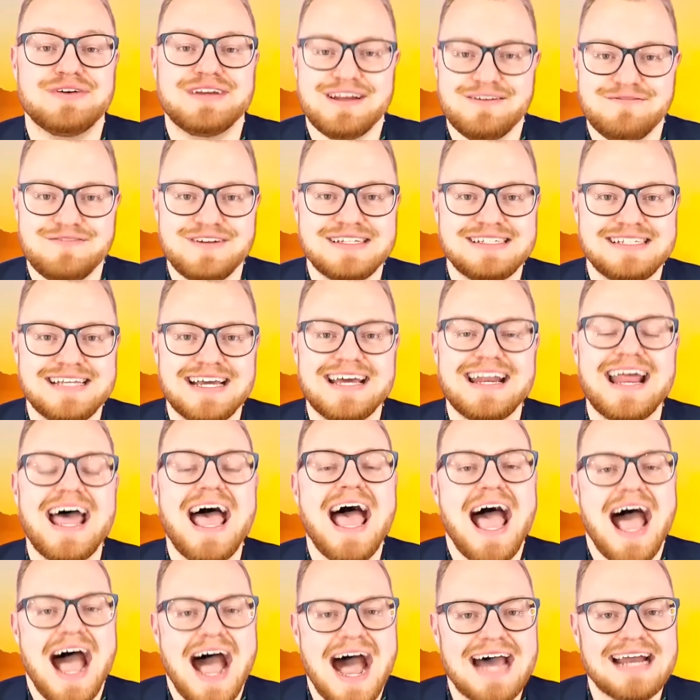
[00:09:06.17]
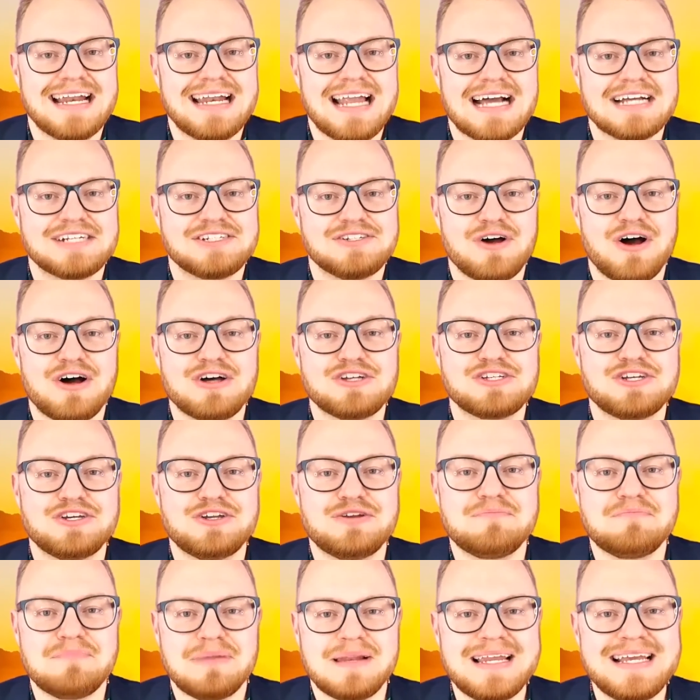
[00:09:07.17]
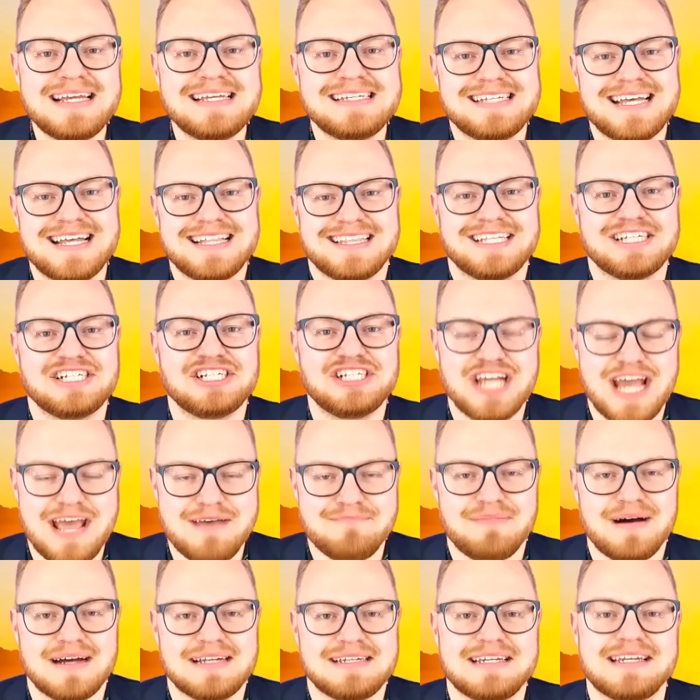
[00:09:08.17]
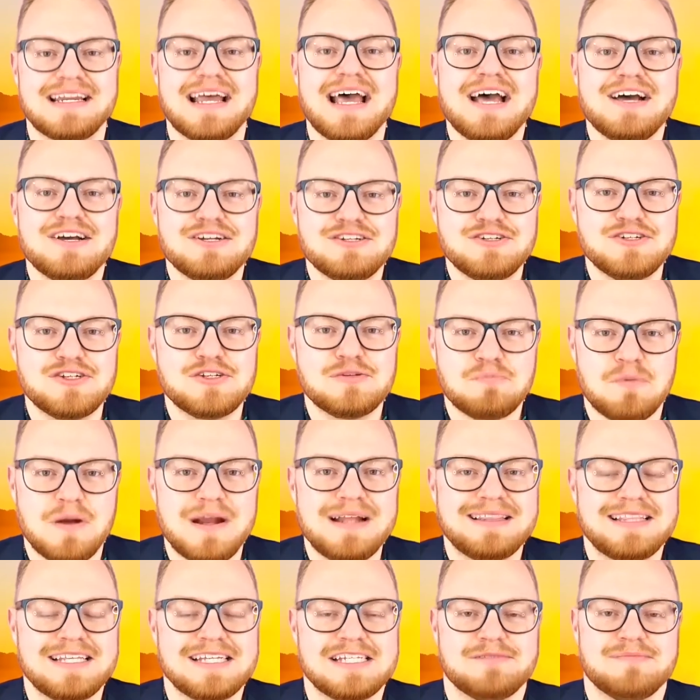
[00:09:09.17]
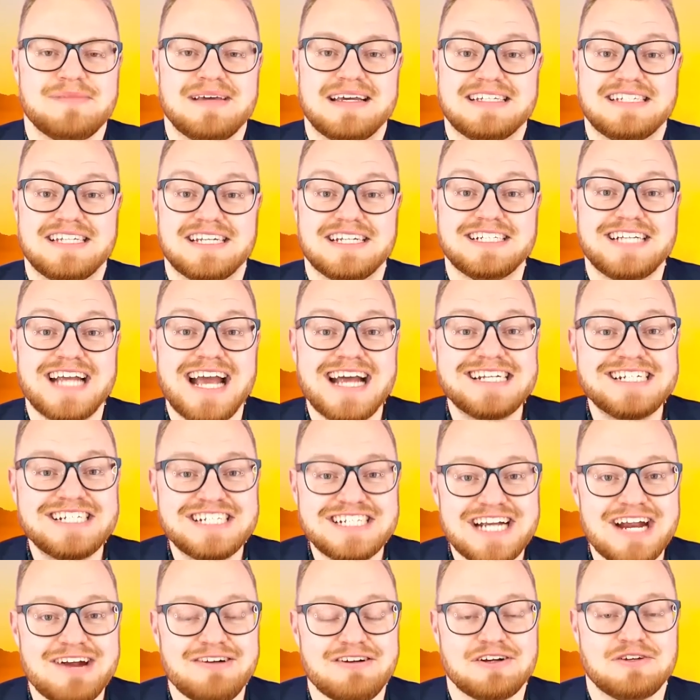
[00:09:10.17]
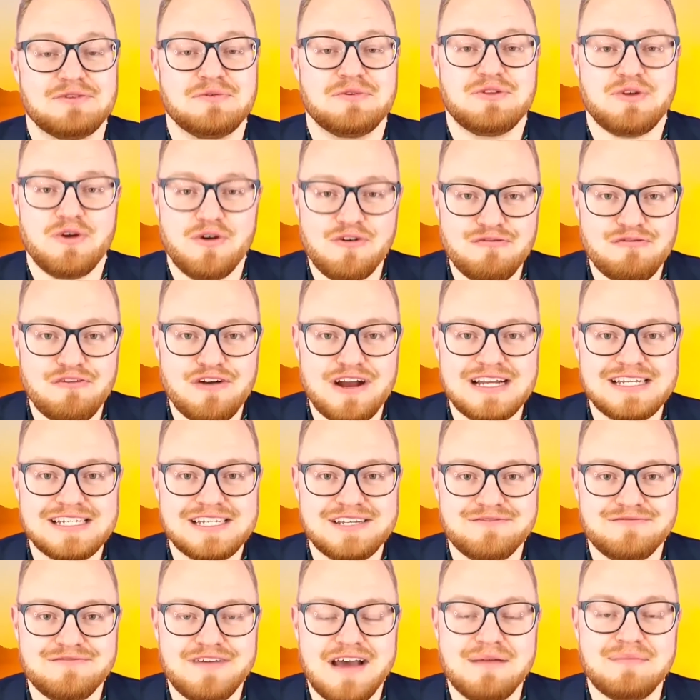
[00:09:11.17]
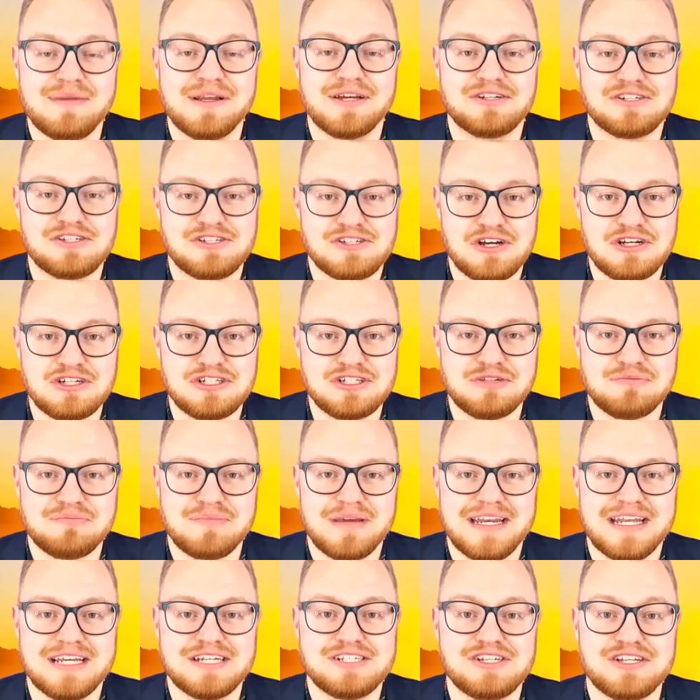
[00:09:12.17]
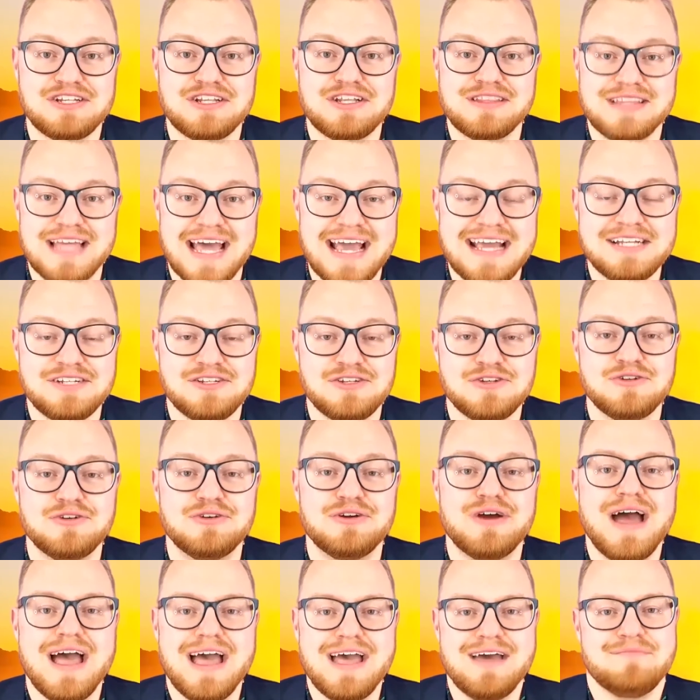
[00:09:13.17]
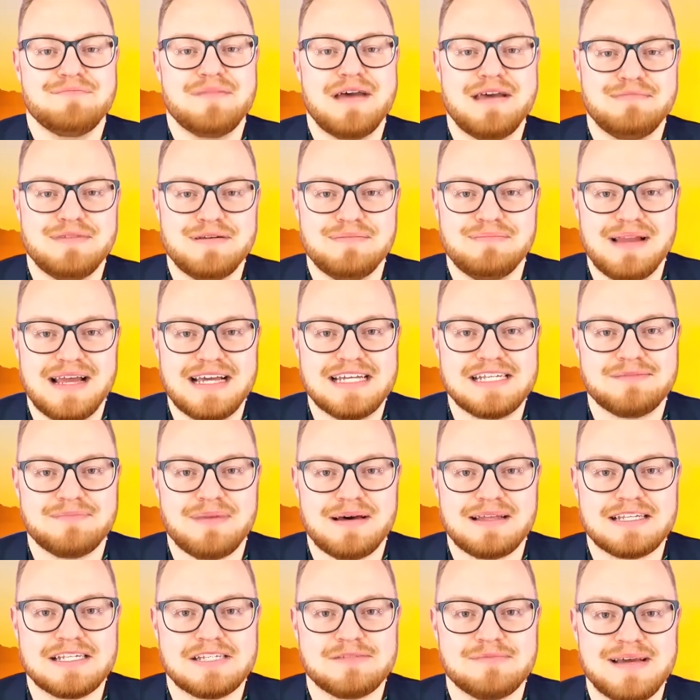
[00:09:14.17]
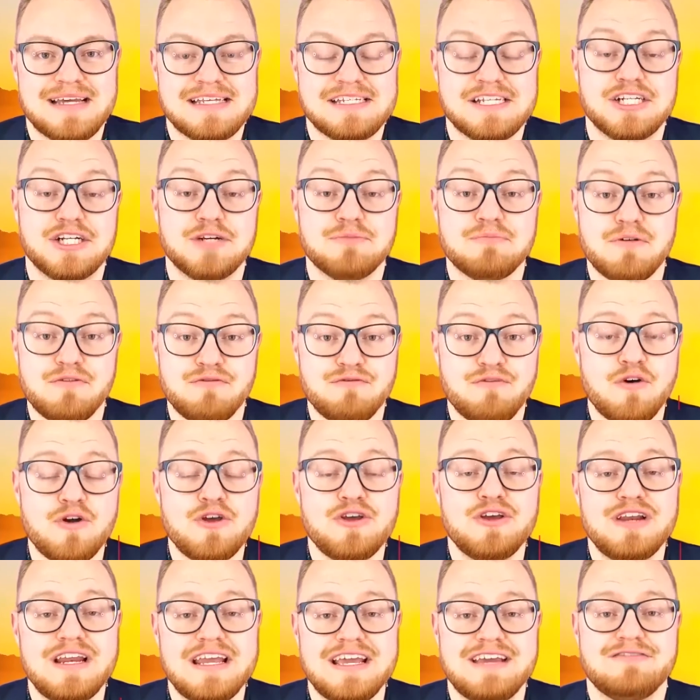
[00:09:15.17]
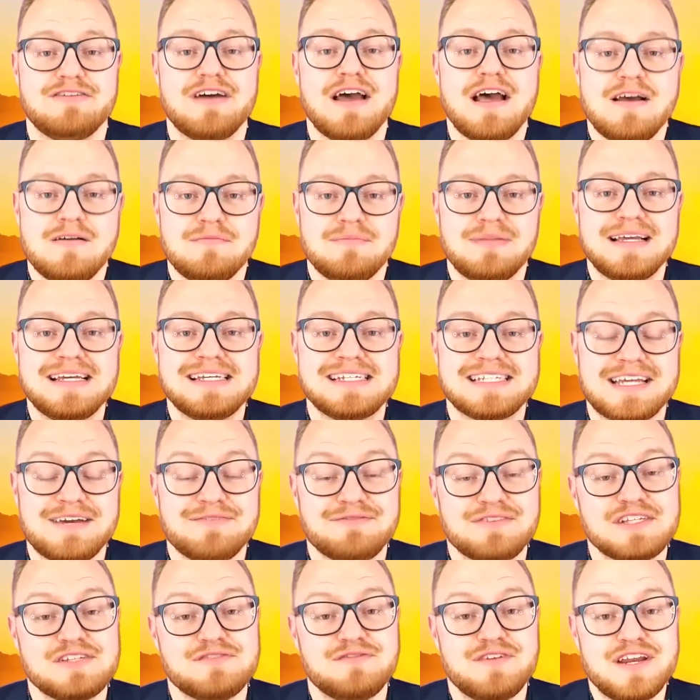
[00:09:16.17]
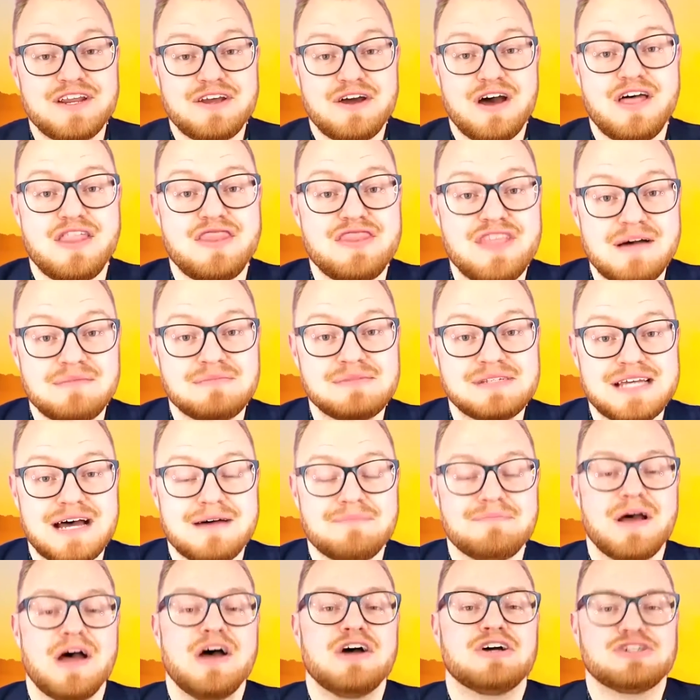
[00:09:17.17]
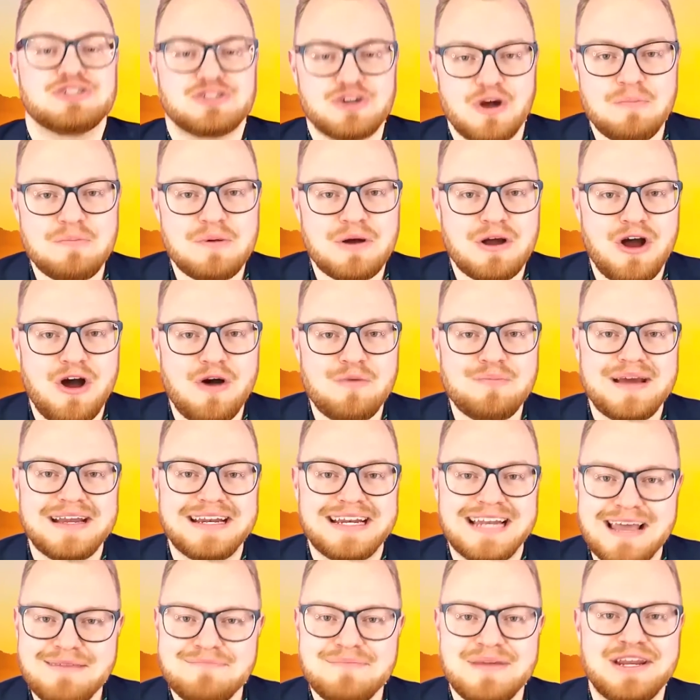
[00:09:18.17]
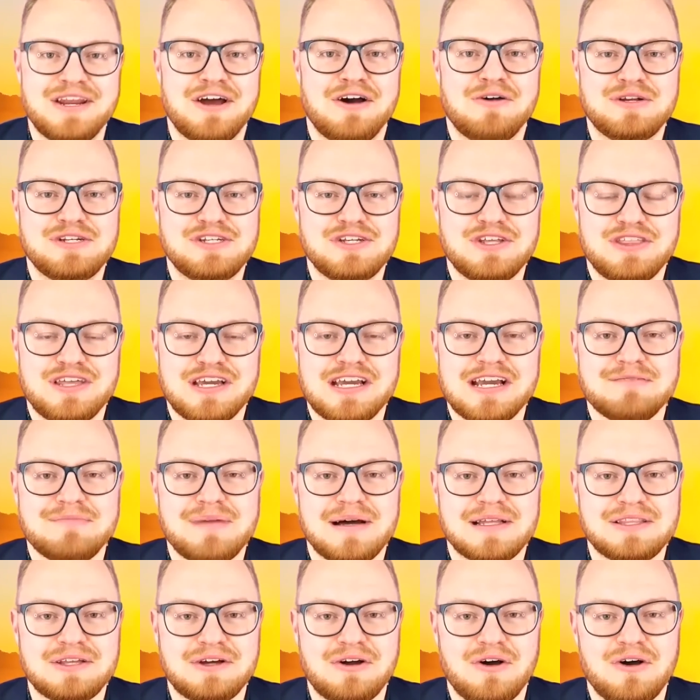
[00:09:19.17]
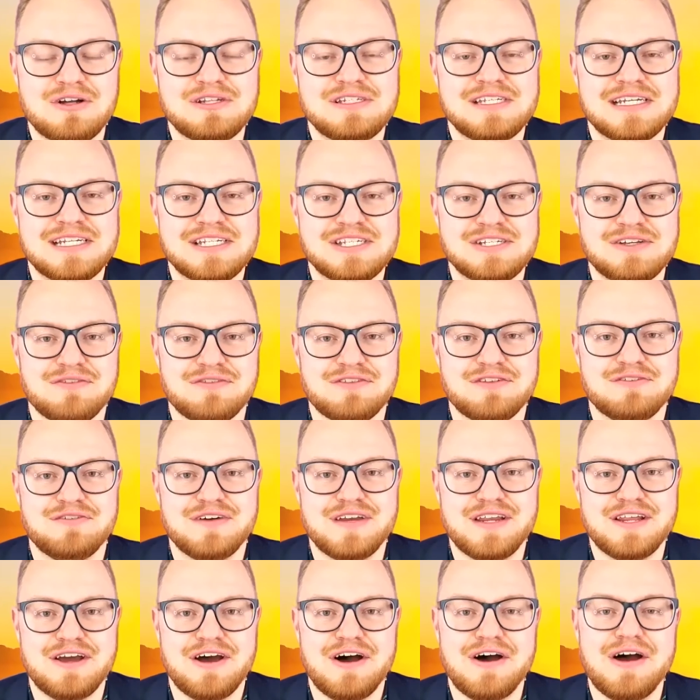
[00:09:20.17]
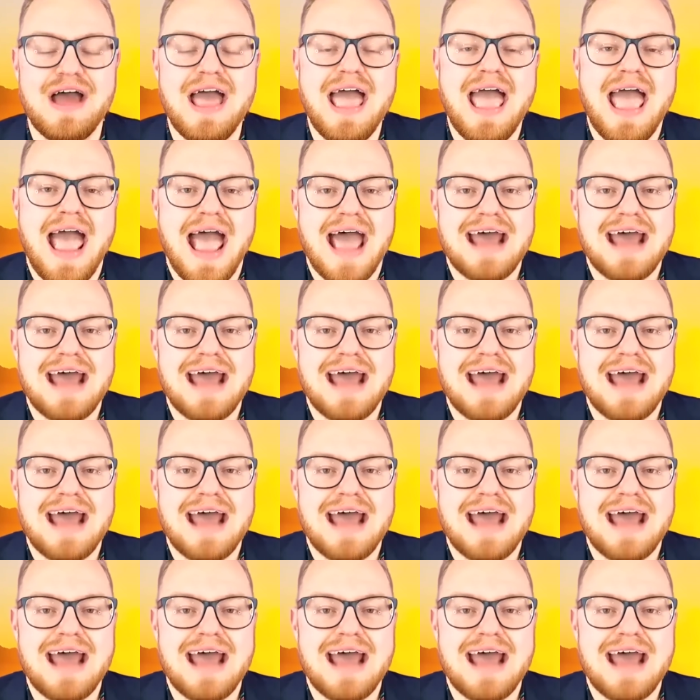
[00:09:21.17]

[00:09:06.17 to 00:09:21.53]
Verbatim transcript: And if it did, I'd like to ask you to please hit the share button to spread this message and share it with your friends and family on social media, so that they too may be blessed by this message. And before you leave, please give this video a thumbs up, drop a comment, let me know what you think about the contents of the video.